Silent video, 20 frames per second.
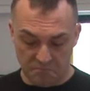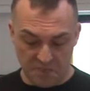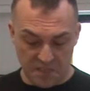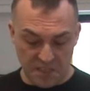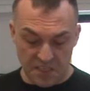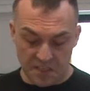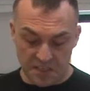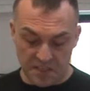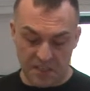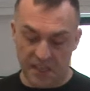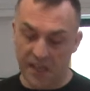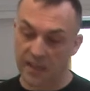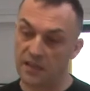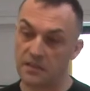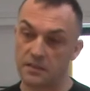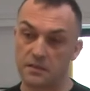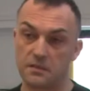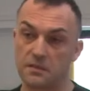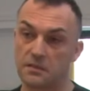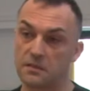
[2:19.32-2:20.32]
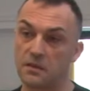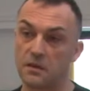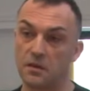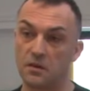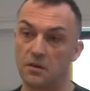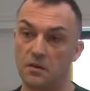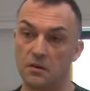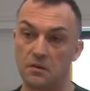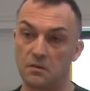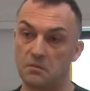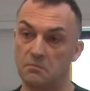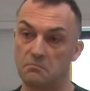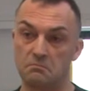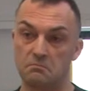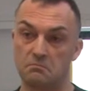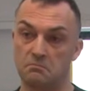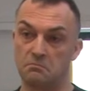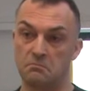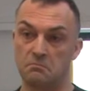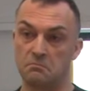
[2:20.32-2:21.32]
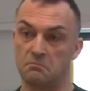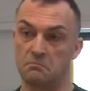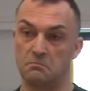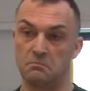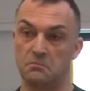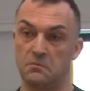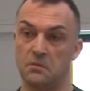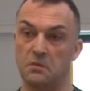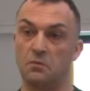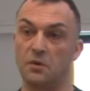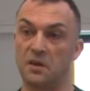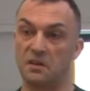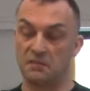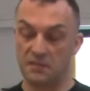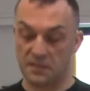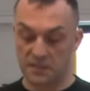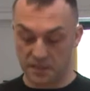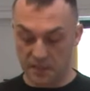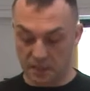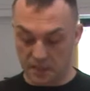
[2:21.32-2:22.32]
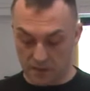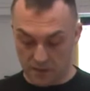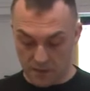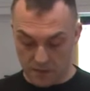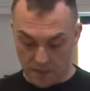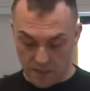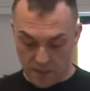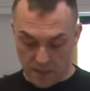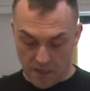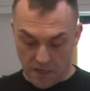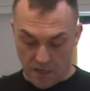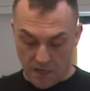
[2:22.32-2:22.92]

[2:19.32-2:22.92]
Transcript: tea sales or whatever sales.